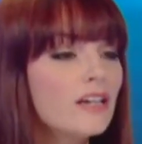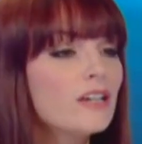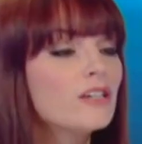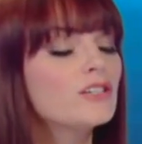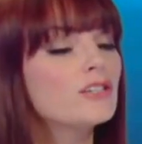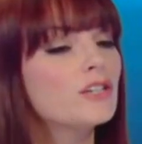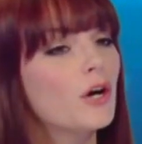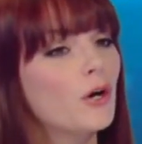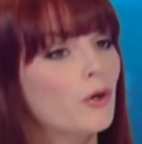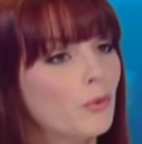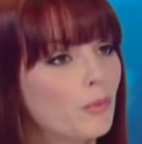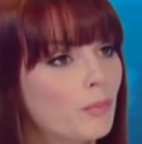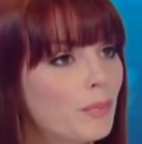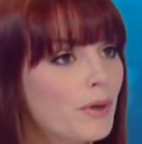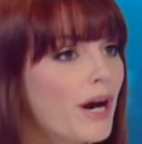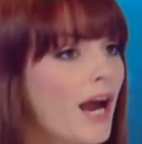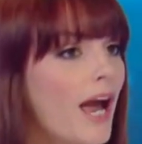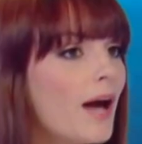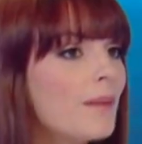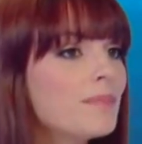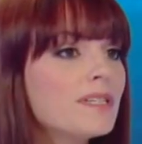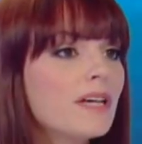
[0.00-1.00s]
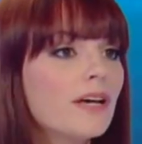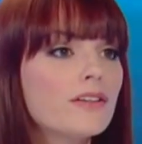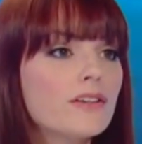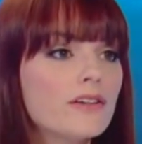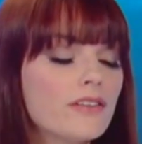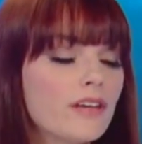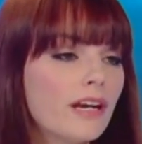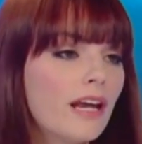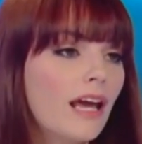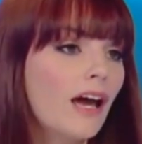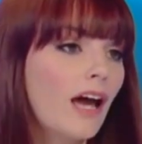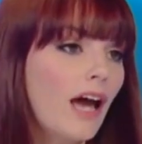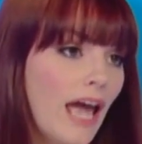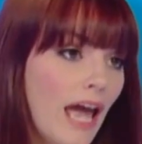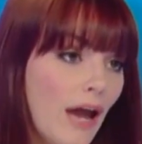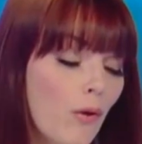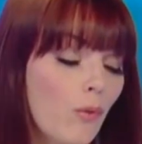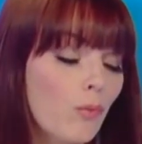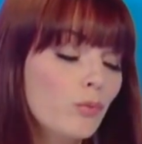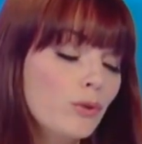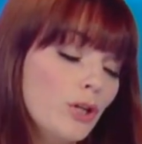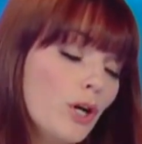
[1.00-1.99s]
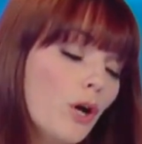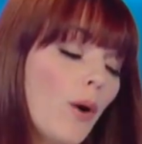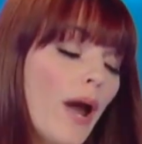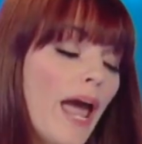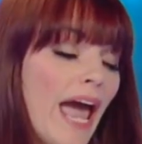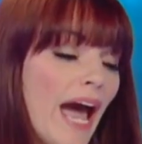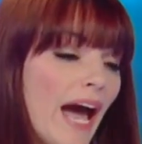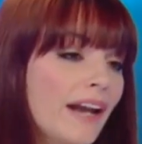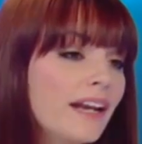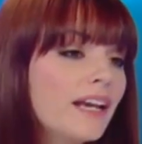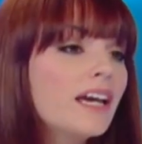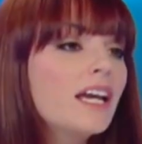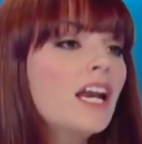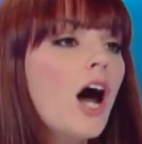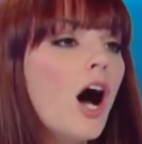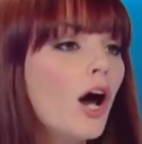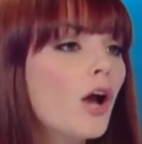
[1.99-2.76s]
So perhaps other than adding an